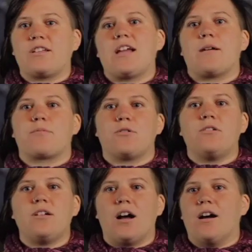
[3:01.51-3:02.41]
early
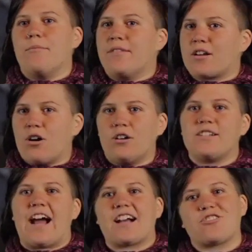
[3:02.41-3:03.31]
April. Um, the call
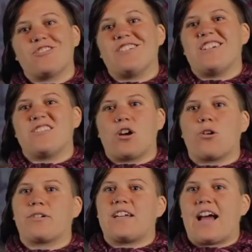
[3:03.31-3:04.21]
to action is
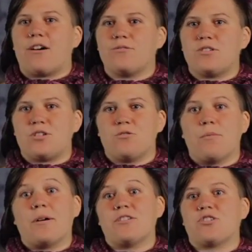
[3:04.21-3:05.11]
already out to a
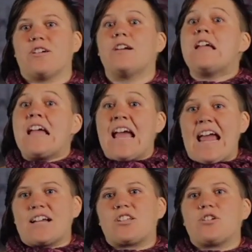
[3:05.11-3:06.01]
bunch of
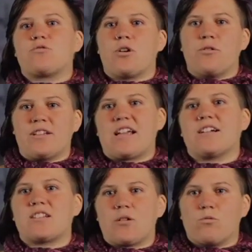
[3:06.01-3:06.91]
anti-drone and
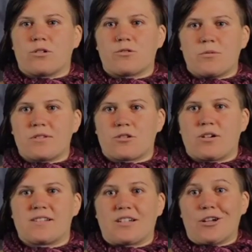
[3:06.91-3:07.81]
anti-war groups
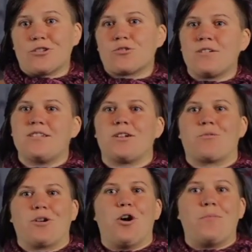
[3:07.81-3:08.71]
across the country. So
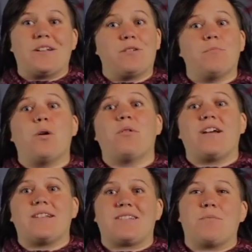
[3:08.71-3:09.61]
we're hoping to
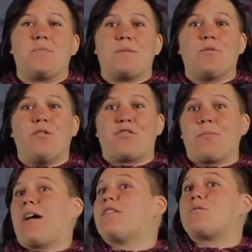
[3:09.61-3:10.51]
mobilize some people
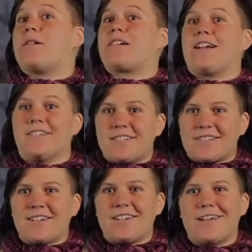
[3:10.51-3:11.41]
from elsewhere into
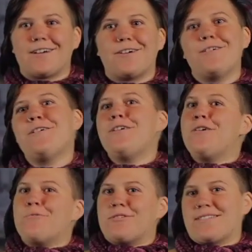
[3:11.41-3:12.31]
San Diego,
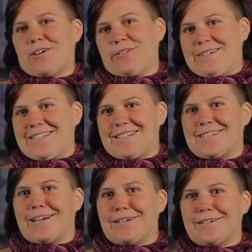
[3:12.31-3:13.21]
which is always
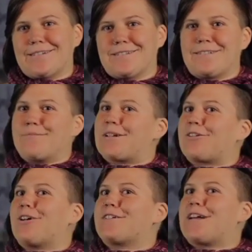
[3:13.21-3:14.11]
exciting because it seems like
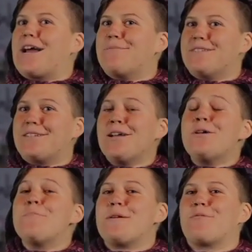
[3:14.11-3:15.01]
a lot of times
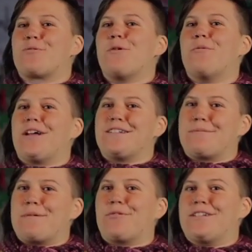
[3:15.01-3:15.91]
people are
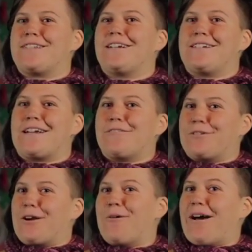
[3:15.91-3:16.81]
mobilizing people in San Diego
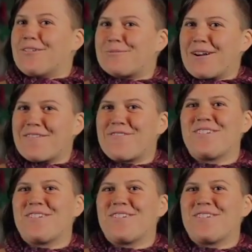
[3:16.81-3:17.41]
to go elsewhere